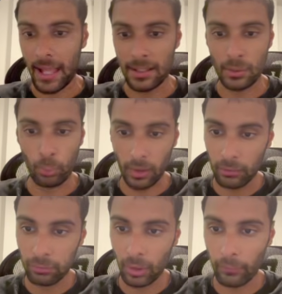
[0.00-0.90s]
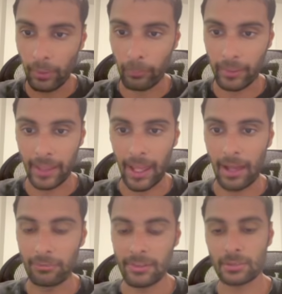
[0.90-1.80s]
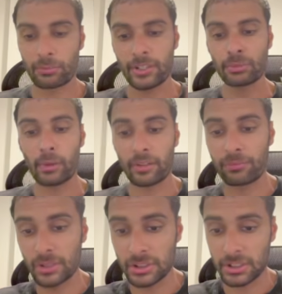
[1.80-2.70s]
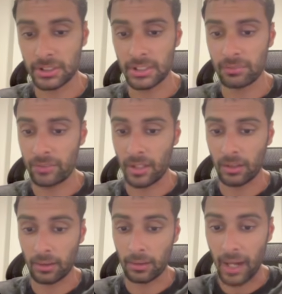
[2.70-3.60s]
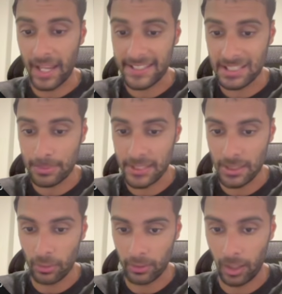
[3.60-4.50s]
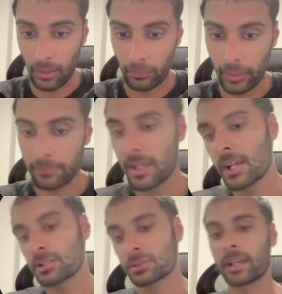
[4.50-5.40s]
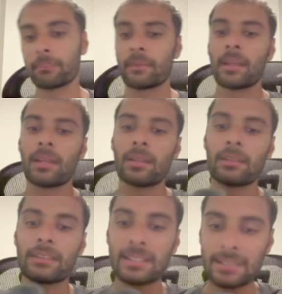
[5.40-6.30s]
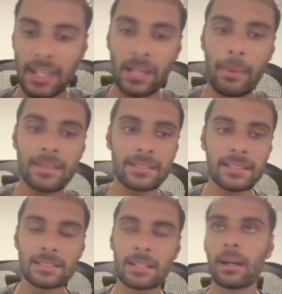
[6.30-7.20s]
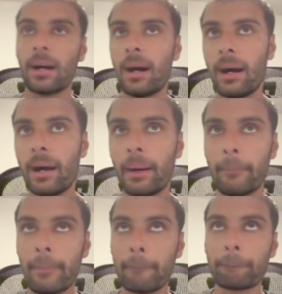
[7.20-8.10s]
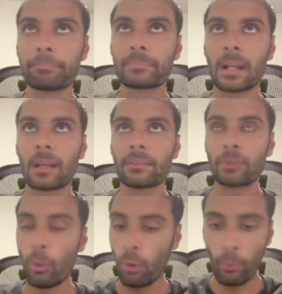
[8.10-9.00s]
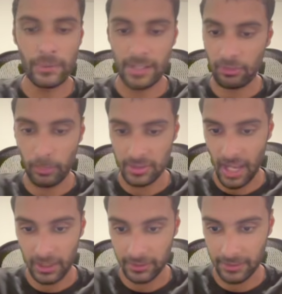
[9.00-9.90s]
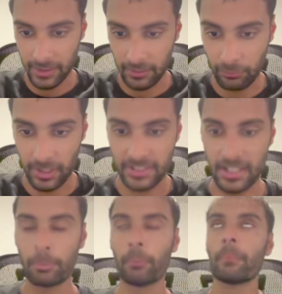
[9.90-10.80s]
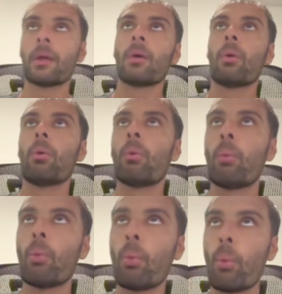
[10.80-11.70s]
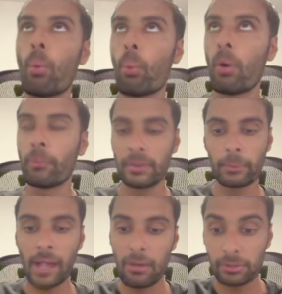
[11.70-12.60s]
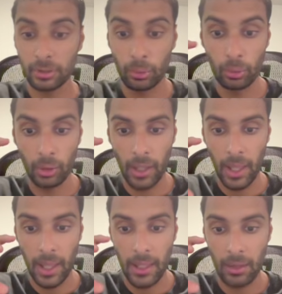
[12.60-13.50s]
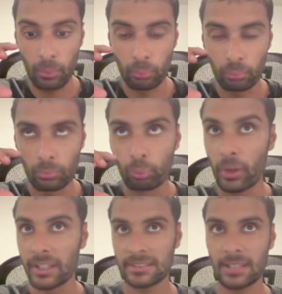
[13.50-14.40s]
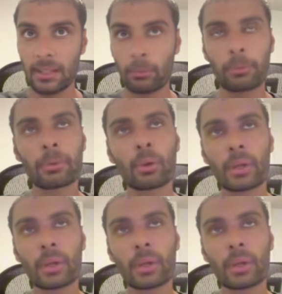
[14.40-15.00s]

this workflow that we're going to have is first we're going to filter if they are ICP or not, right? So again, these databases don't always have the most accurate data. For example, when we went after we went